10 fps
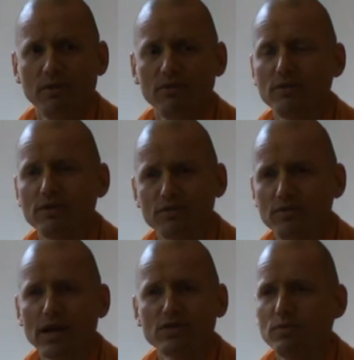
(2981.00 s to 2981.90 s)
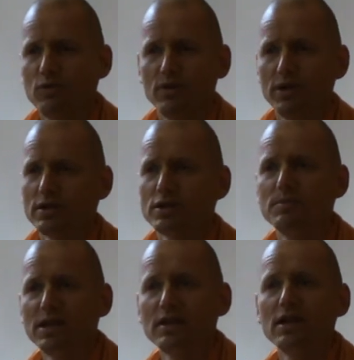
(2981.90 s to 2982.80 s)
You just Nashtamoha
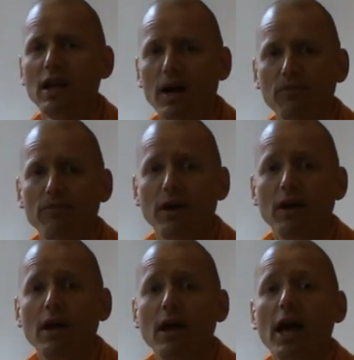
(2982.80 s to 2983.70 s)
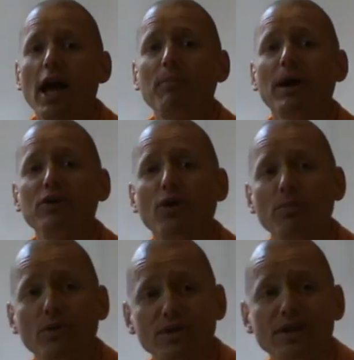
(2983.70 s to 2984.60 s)
Smiti Laptaram. And by your
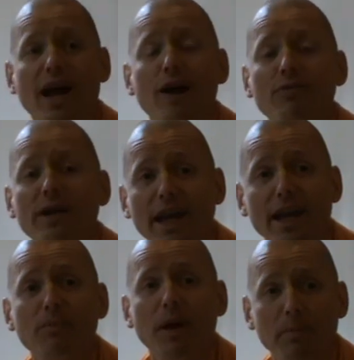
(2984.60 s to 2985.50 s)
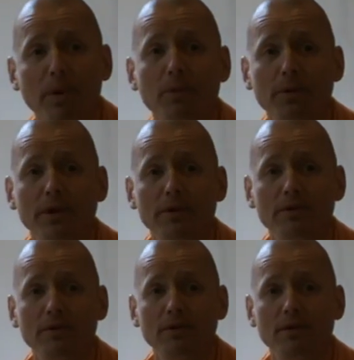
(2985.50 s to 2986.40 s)
mercy I have regained my memory.
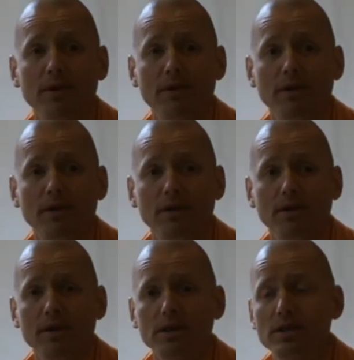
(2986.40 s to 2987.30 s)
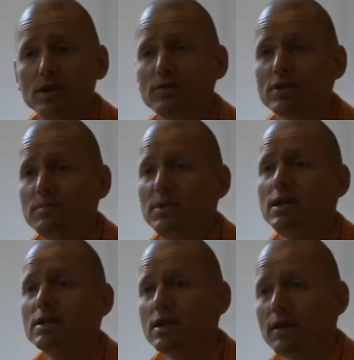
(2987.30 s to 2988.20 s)
Stito Asmi
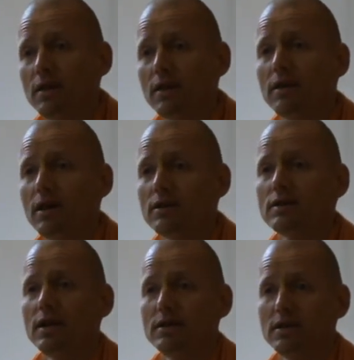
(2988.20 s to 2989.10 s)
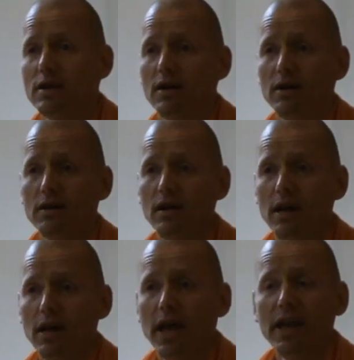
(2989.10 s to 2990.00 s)
Satakadasanteha.
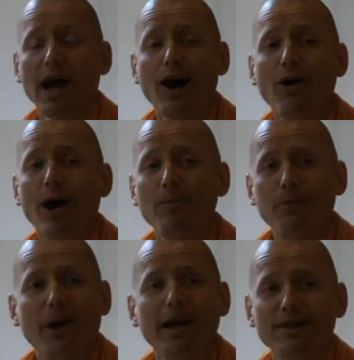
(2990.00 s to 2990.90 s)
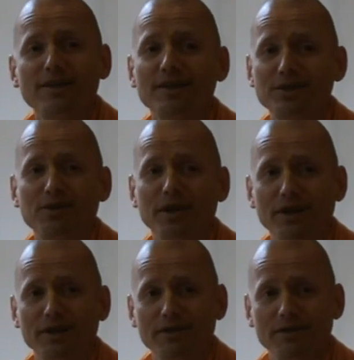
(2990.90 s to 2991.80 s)
And now I'm rightly
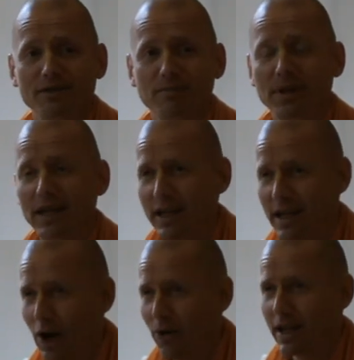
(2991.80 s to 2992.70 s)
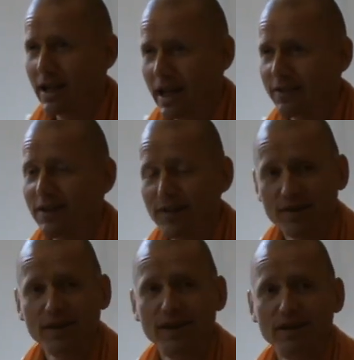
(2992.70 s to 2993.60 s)
situated. Meaning now I can actually
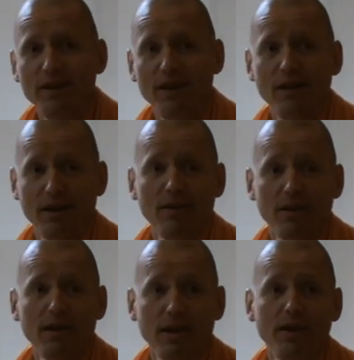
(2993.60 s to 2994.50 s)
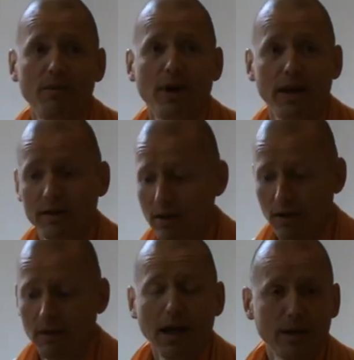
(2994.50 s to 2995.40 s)
see in the right,
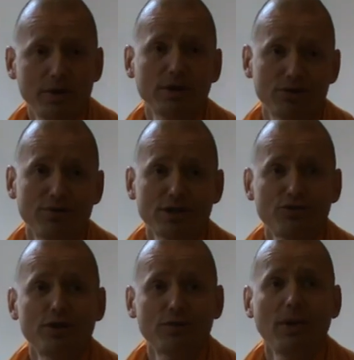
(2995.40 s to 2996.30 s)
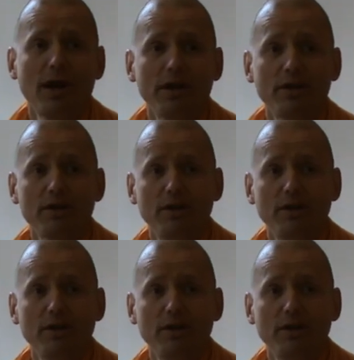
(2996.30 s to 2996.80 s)
not like the Dhritarashtra is blind.